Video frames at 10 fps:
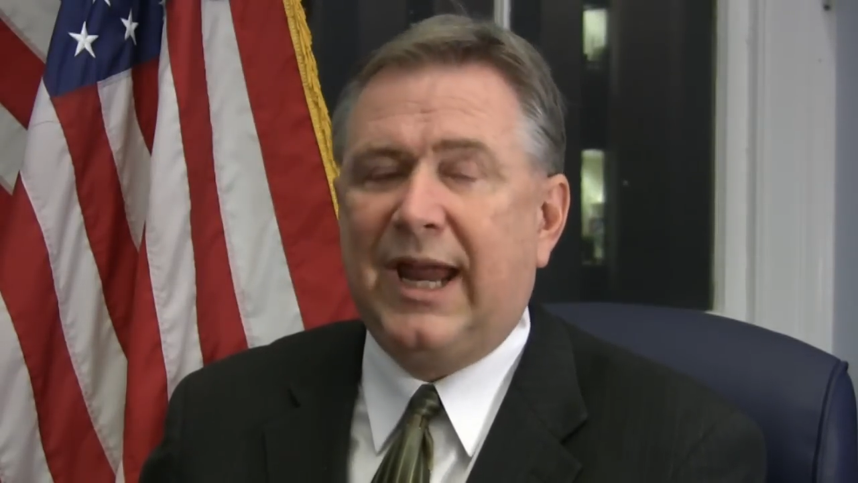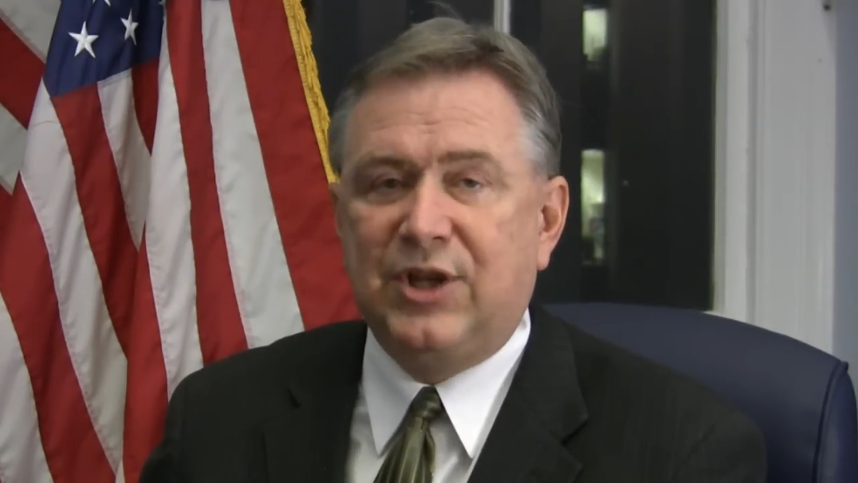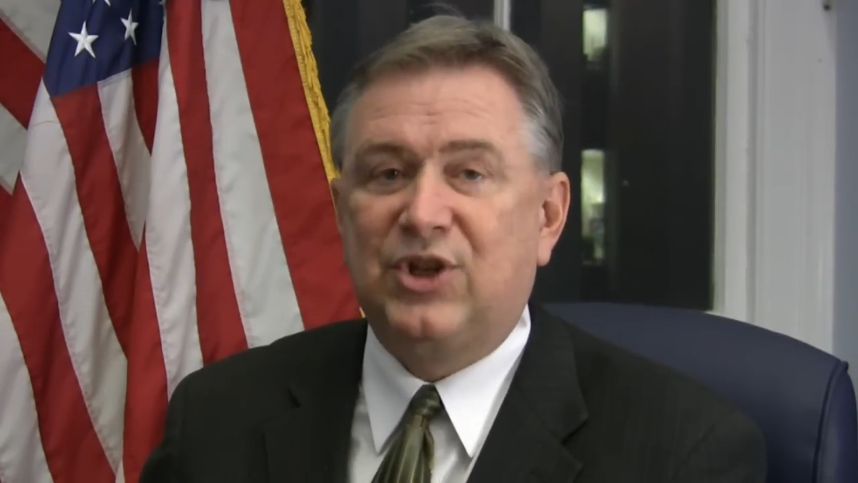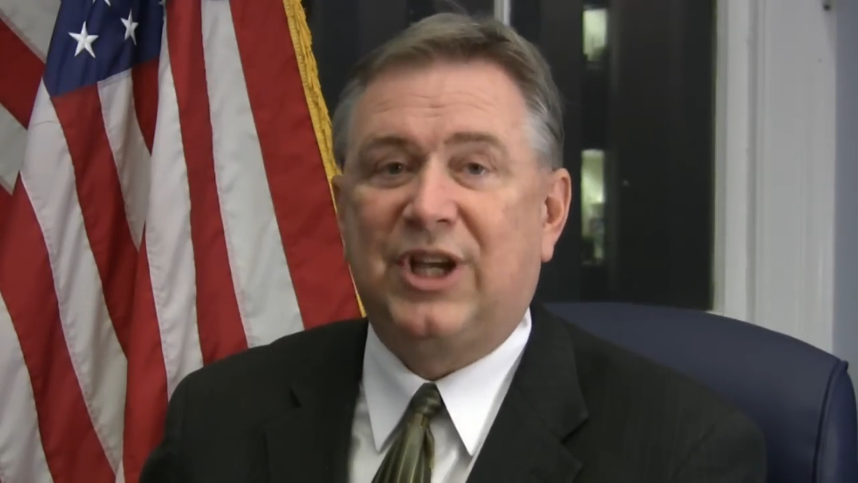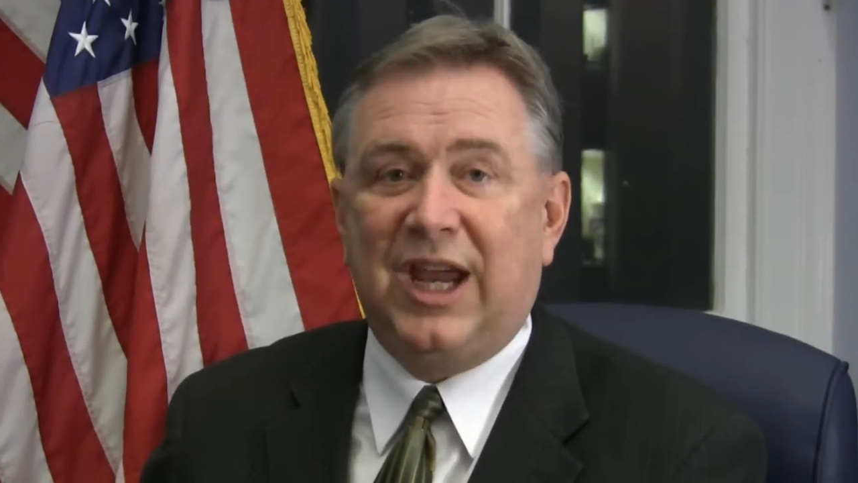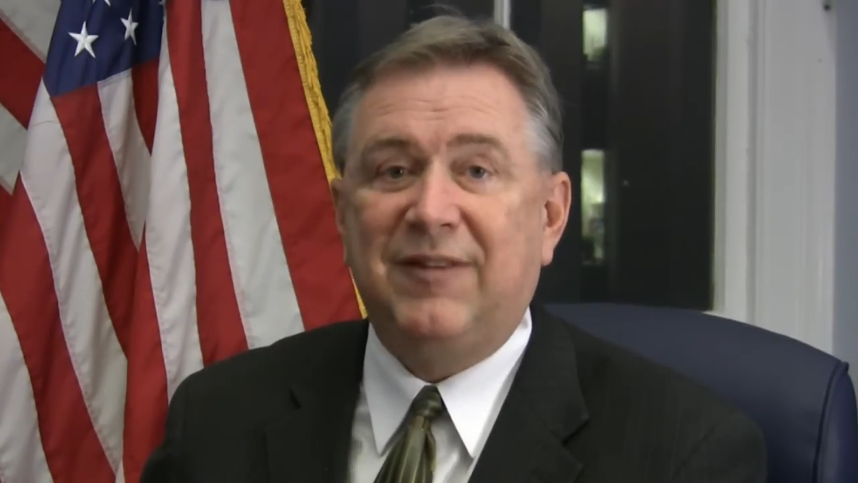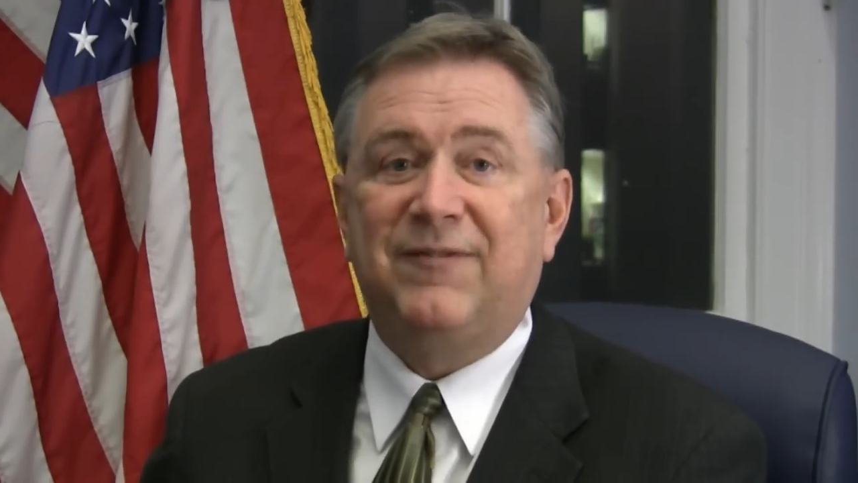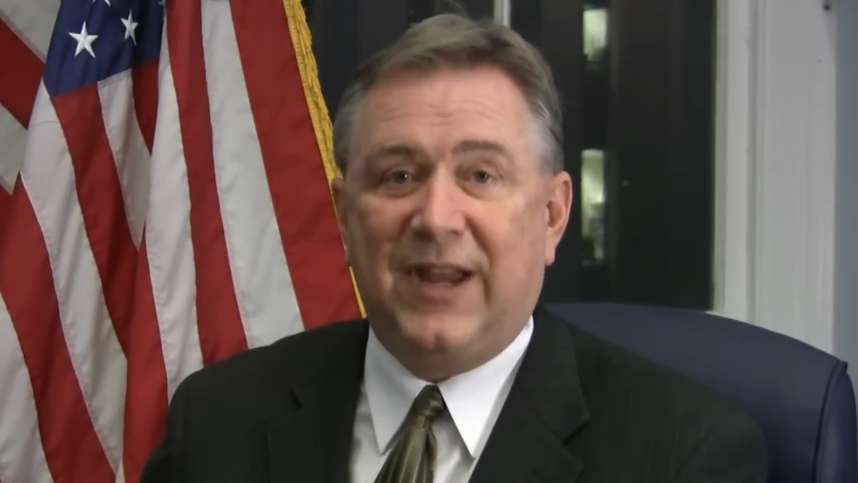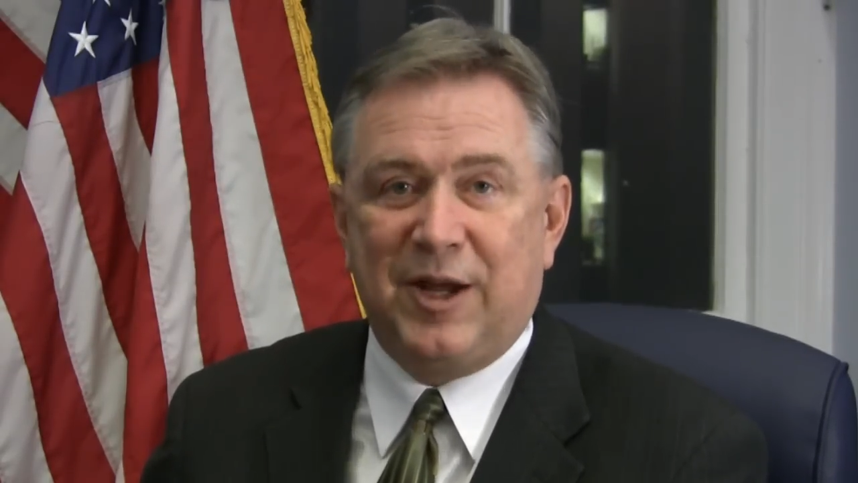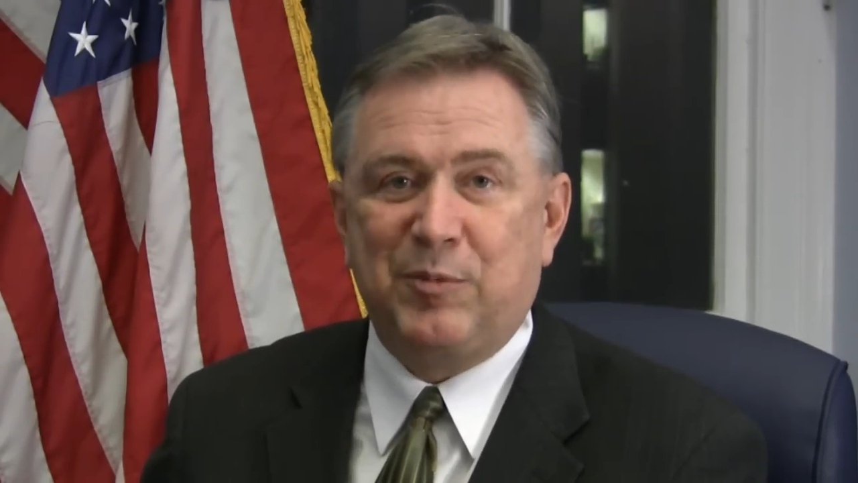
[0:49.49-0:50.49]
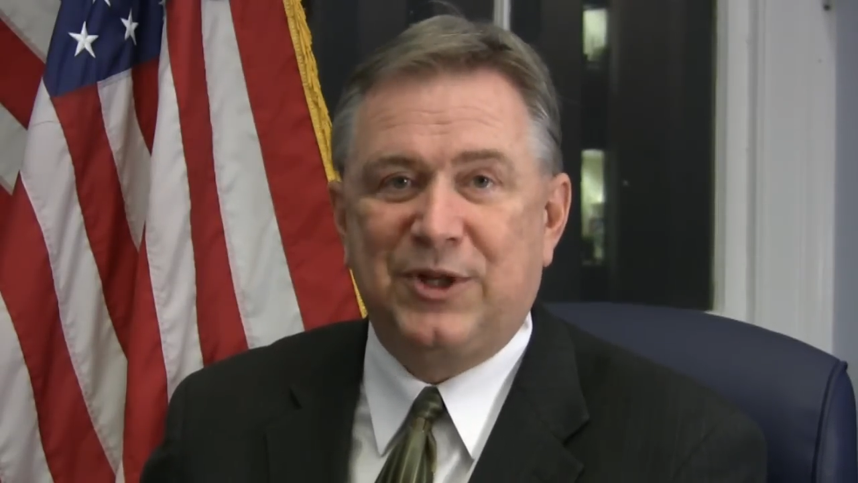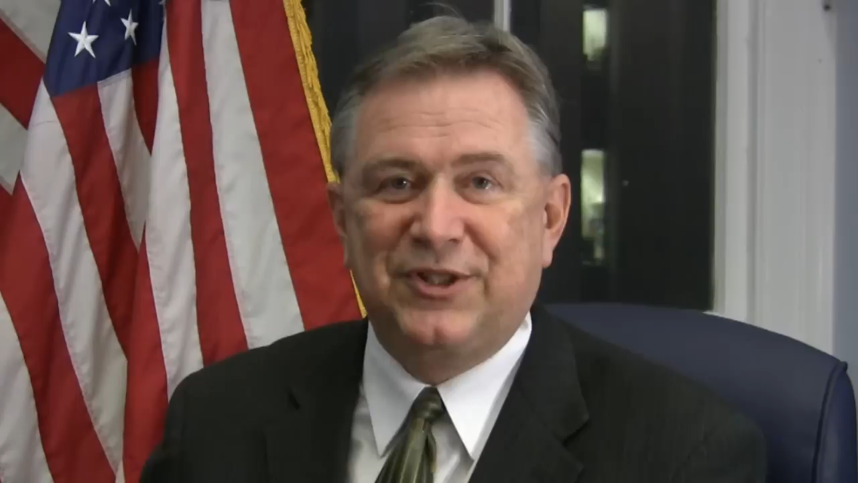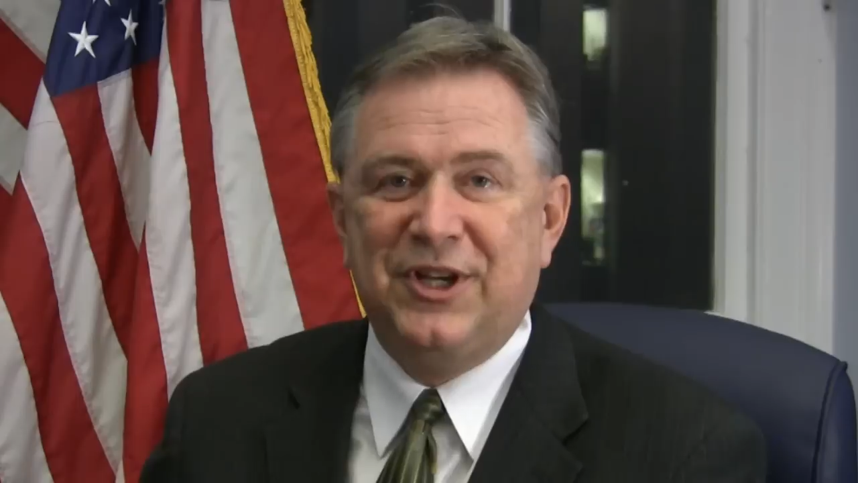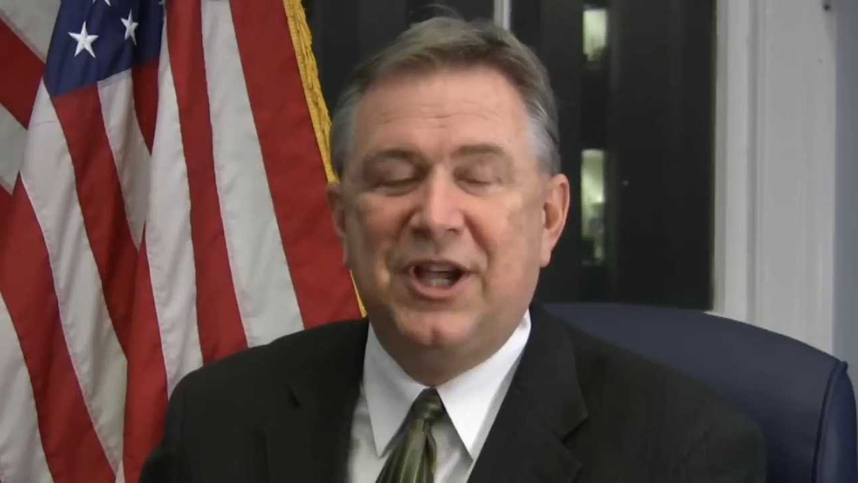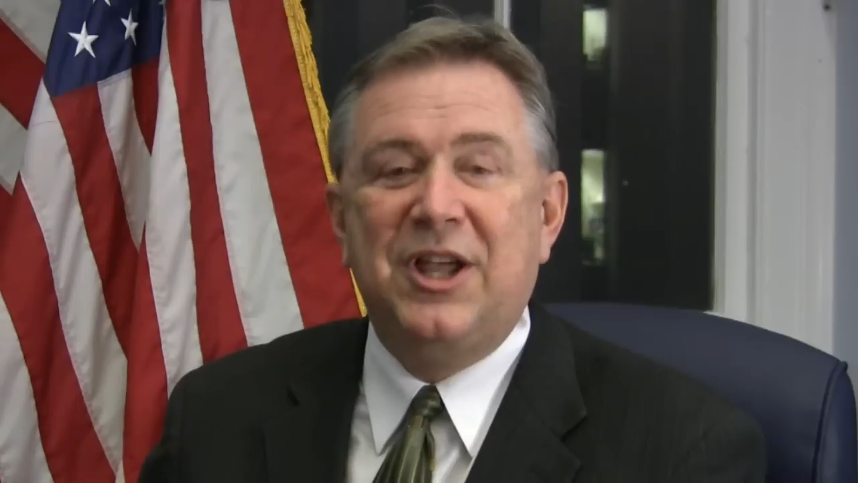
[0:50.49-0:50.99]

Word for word: educate families.